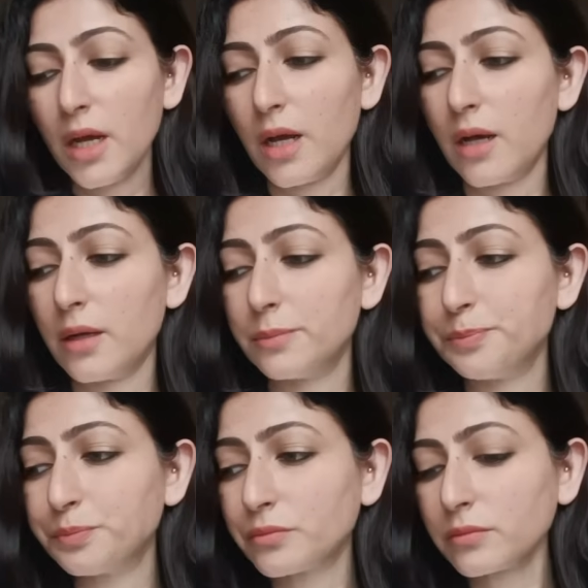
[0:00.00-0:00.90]

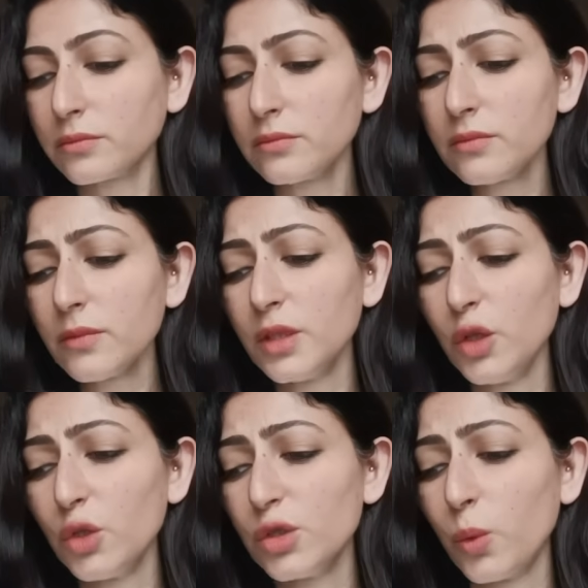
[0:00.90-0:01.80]
You
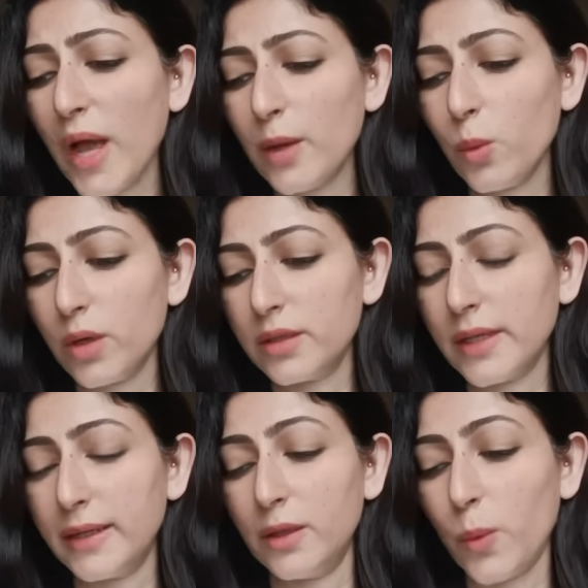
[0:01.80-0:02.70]
know, so I want
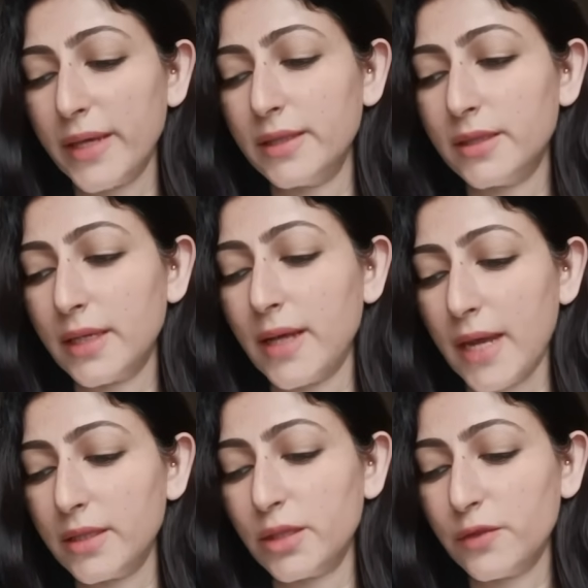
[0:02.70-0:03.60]
an advice and
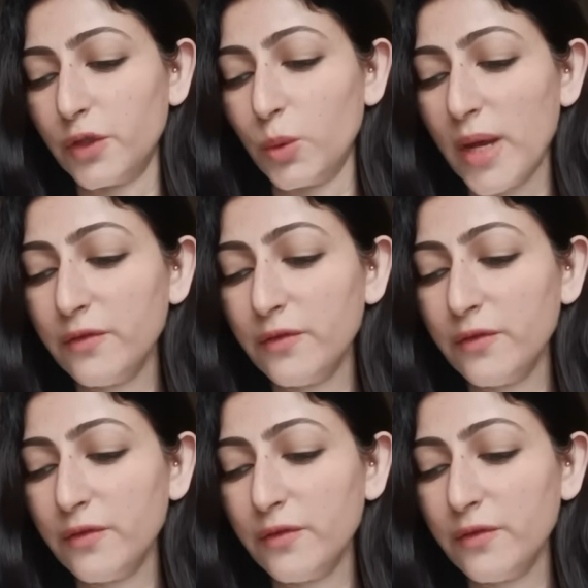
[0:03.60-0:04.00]
guidance for you.